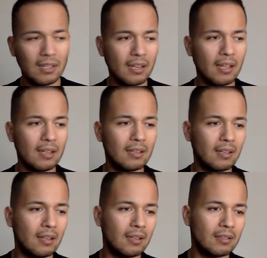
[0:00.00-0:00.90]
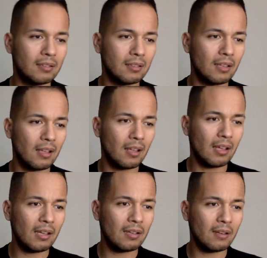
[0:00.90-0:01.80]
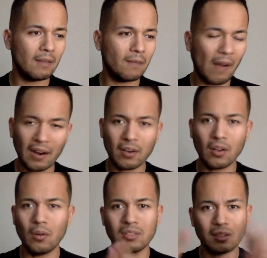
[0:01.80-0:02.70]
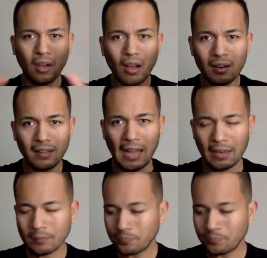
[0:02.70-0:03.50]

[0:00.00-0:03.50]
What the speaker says: and fire codes and all of that.